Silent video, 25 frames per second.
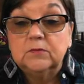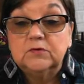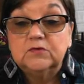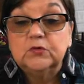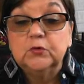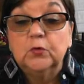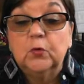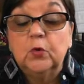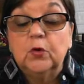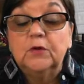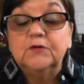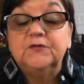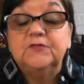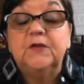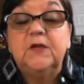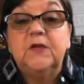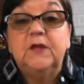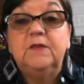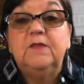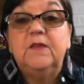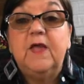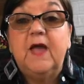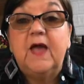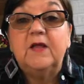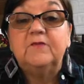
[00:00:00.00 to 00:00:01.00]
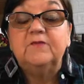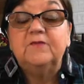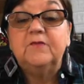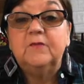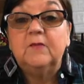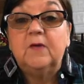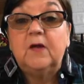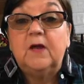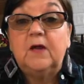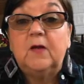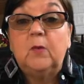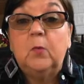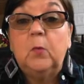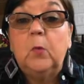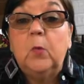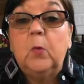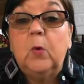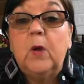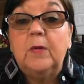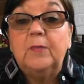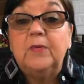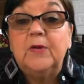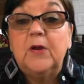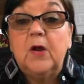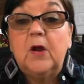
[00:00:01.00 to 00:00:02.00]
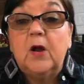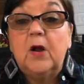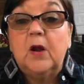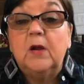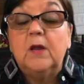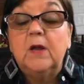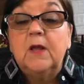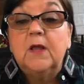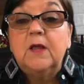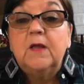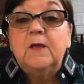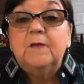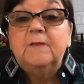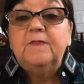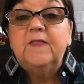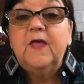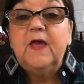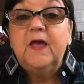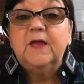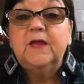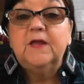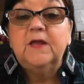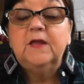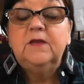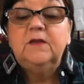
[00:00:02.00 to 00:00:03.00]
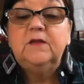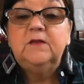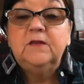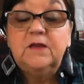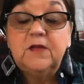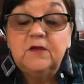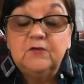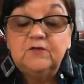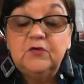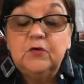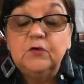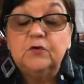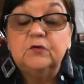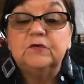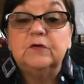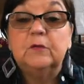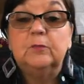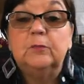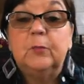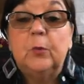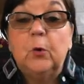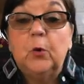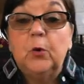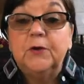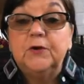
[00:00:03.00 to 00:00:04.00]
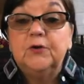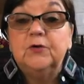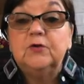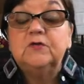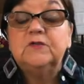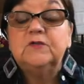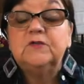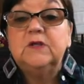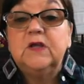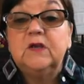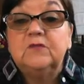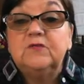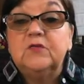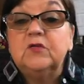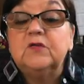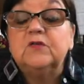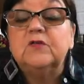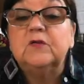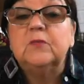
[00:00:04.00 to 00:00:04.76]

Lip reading: tools in that webinar that can give you some pointers and give you